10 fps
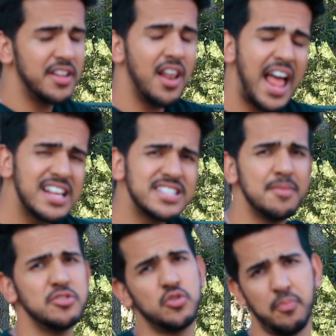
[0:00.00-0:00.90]
and the last
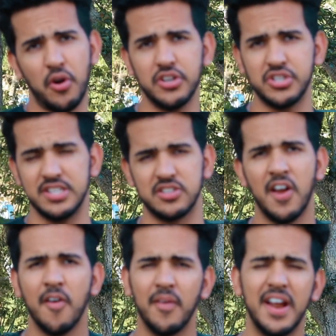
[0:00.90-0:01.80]
step is to purchase,
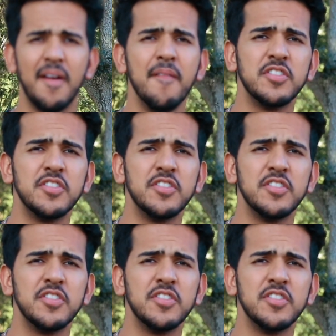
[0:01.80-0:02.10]
right?